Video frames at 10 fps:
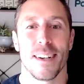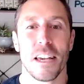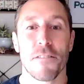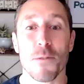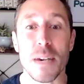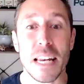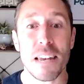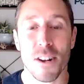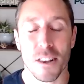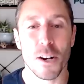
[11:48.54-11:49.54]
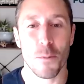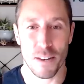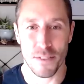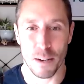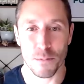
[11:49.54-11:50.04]
if you eat even a little bit
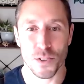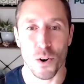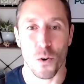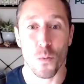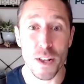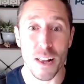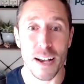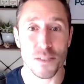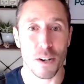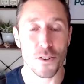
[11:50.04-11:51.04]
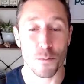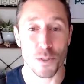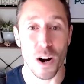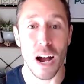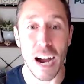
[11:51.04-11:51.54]
of them. So realize mushrooms
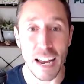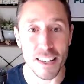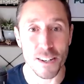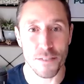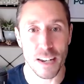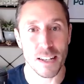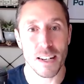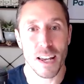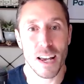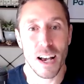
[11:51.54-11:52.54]
are highly defended.